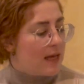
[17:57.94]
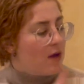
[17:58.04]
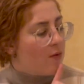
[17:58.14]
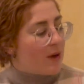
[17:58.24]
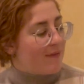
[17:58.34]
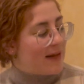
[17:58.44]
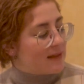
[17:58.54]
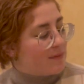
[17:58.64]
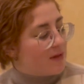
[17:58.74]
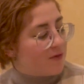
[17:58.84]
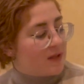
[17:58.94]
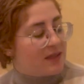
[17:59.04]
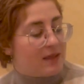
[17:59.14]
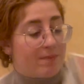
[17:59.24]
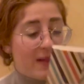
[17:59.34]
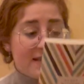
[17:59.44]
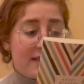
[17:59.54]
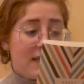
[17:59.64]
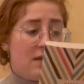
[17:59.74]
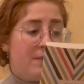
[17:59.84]
We have Nancy Mitford's The
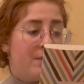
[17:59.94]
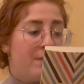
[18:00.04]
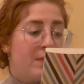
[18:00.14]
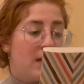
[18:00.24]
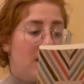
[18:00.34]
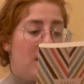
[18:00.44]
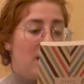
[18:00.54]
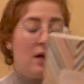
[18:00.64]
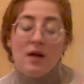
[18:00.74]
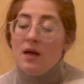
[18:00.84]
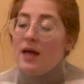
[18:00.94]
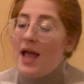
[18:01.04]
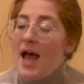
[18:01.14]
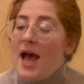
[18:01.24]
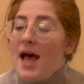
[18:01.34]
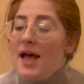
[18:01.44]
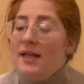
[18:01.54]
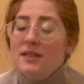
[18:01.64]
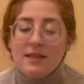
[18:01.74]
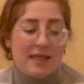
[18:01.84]
Blessing
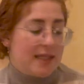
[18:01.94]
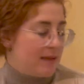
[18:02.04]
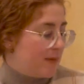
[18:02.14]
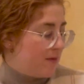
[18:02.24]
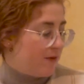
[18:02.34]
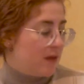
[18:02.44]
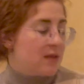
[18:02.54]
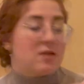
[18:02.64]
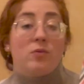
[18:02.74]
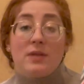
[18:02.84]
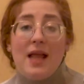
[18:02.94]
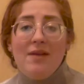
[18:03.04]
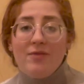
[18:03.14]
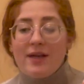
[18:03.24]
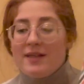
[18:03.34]
and Nancy Mitford's Don't Tell Alfred.